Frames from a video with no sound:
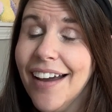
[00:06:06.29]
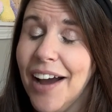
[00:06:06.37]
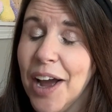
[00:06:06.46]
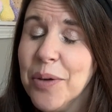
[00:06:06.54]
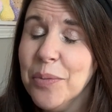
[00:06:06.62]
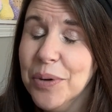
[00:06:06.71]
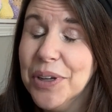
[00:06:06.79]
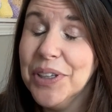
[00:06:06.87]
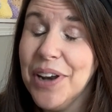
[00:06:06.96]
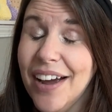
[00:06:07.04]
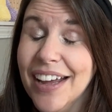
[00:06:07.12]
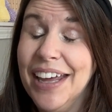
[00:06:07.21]
I will
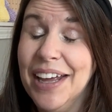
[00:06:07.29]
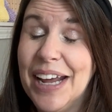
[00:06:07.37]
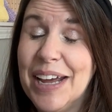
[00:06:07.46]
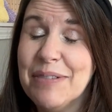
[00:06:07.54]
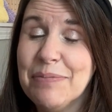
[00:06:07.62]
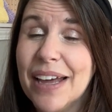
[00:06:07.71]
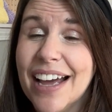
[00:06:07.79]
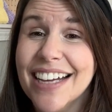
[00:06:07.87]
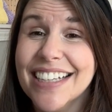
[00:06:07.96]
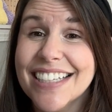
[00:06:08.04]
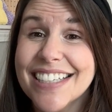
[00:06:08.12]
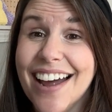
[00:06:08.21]
not get it,
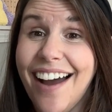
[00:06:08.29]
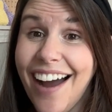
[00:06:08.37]
because